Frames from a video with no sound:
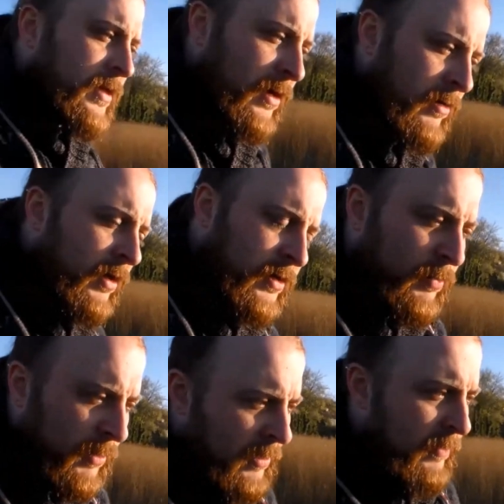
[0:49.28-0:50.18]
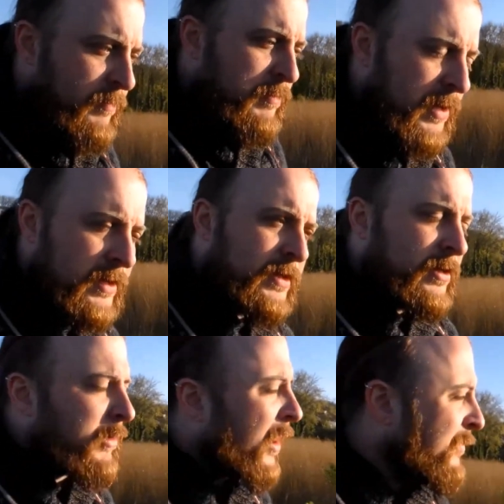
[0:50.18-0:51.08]
It's that crisp, but it's
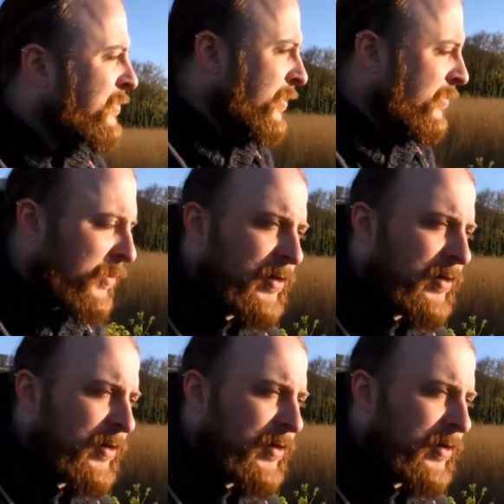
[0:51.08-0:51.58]
still absolutely